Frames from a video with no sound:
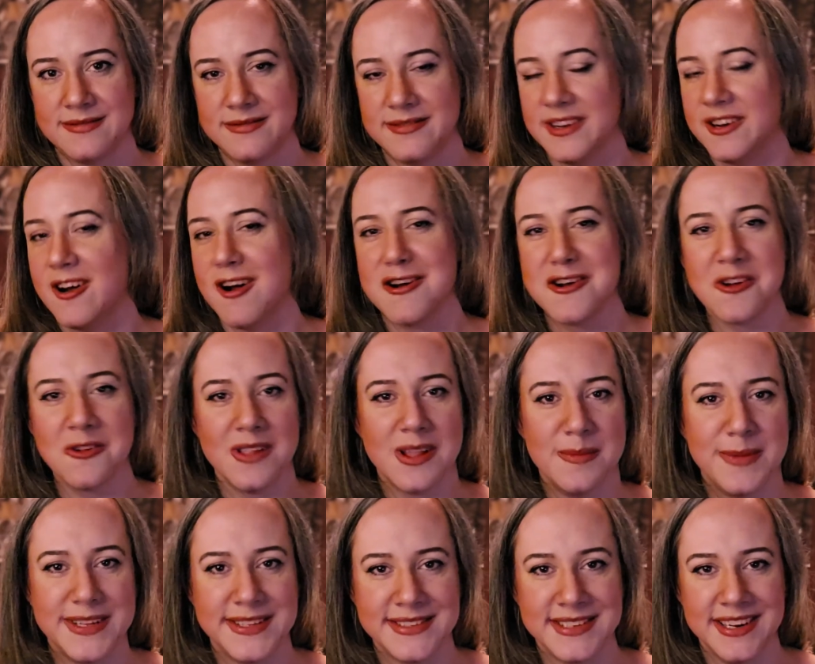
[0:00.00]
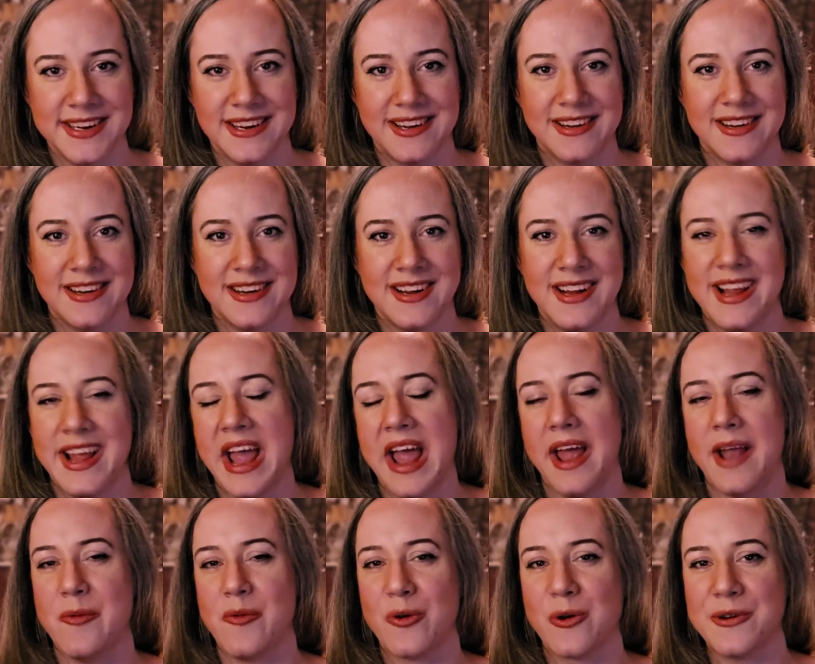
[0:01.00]
There are no limits here,
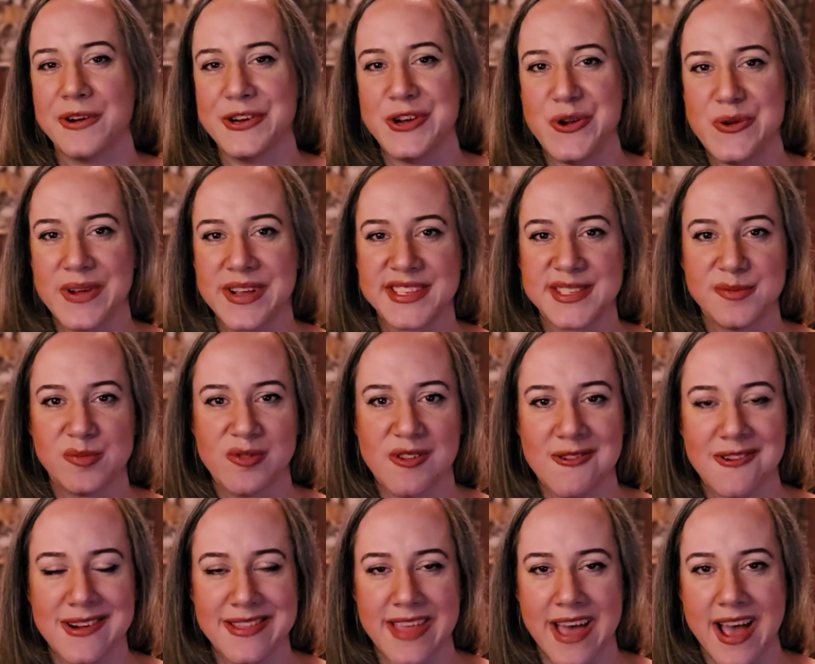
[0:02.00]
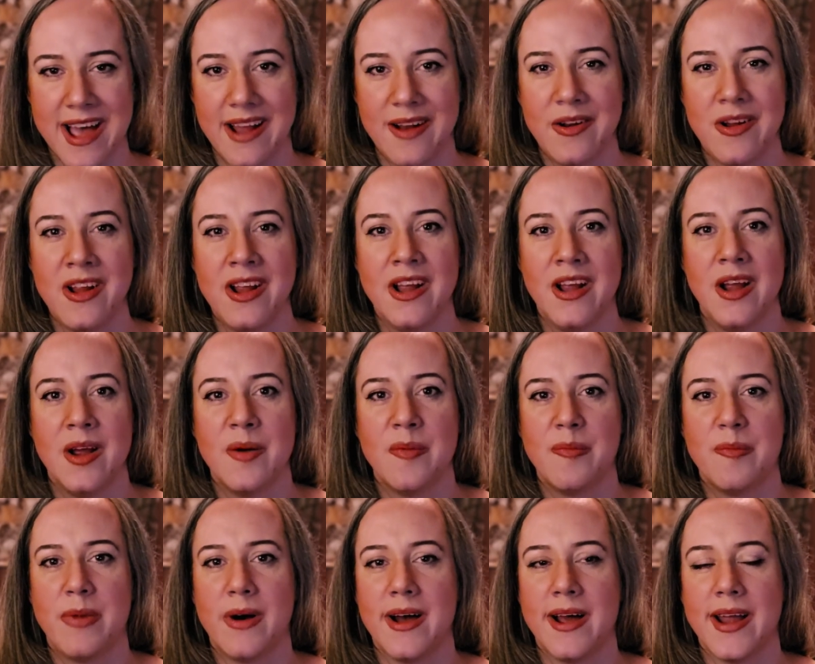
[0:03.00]
and we're going to explore that
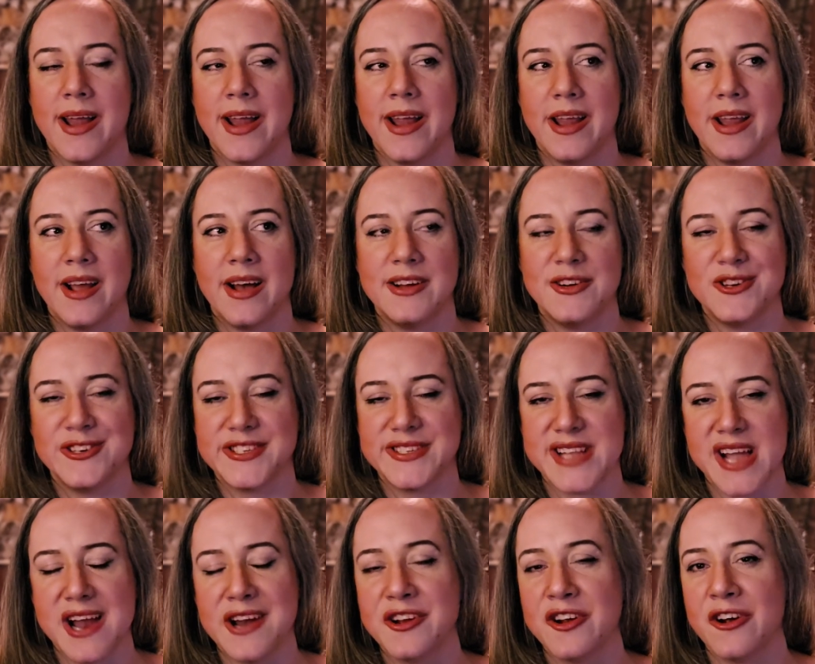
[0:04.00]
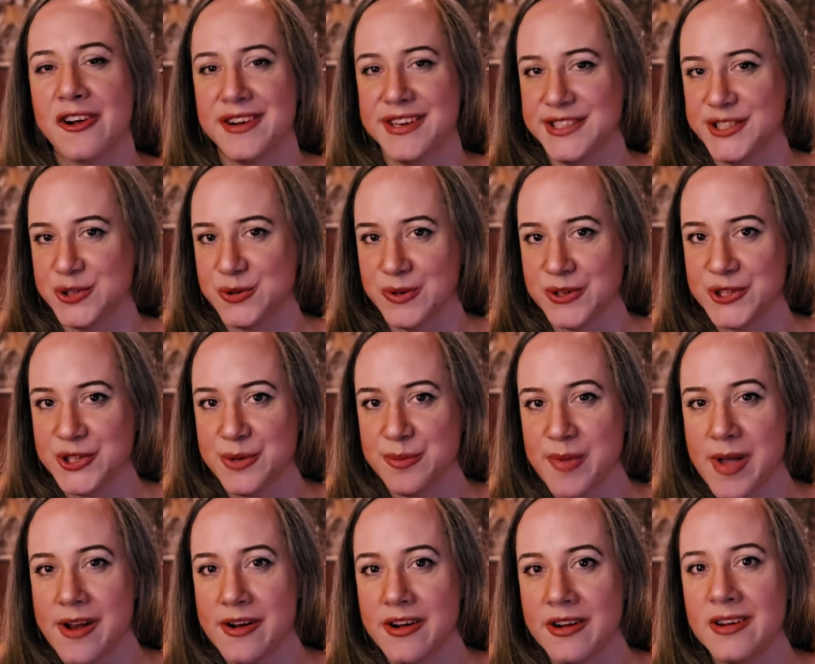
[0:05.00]
by understanding our intuition
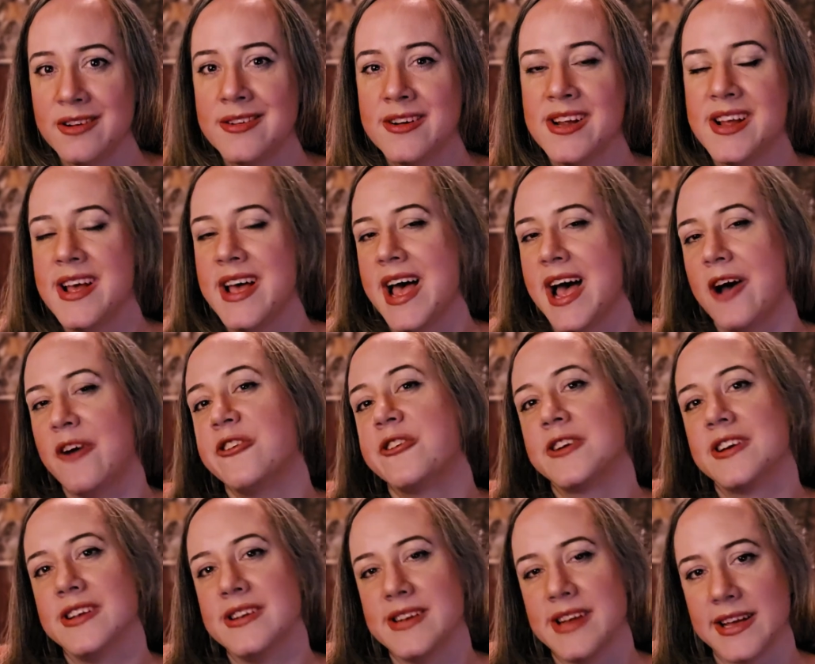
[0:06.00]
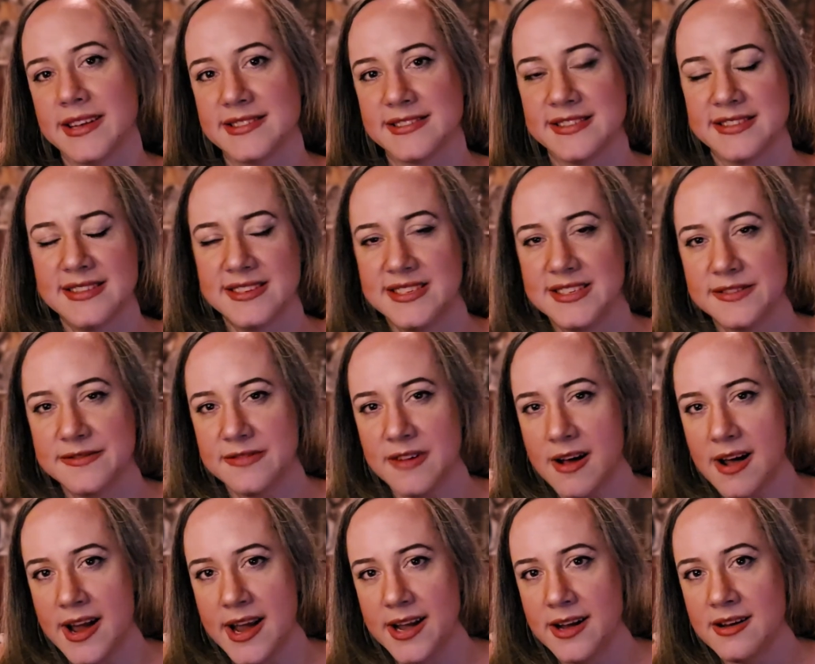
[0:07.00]
better, how it connects to the
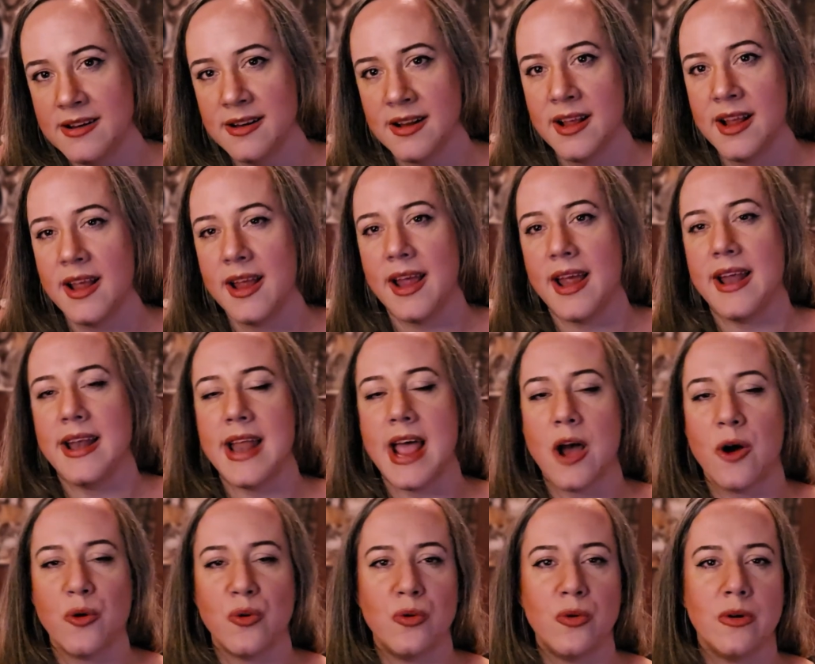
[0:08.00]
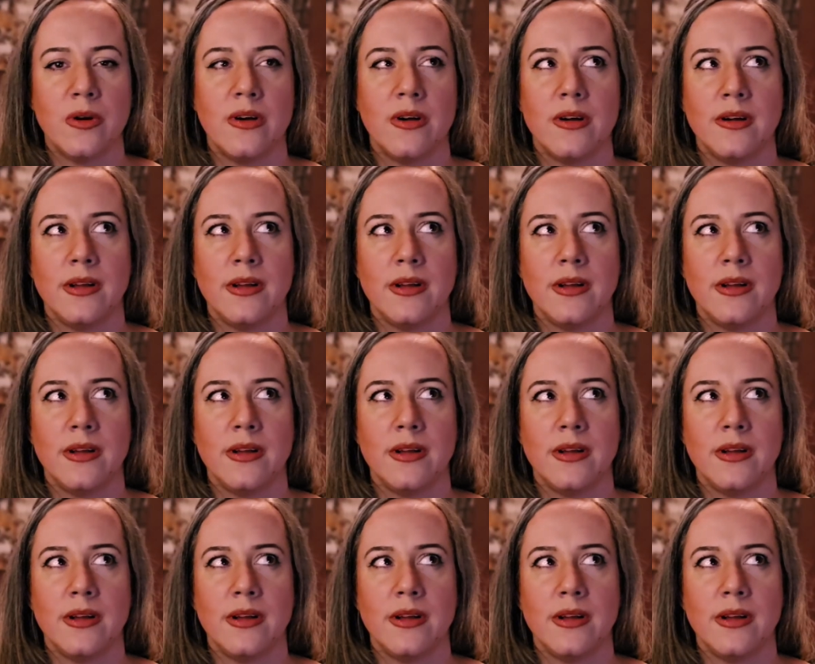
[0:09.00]
divine, and how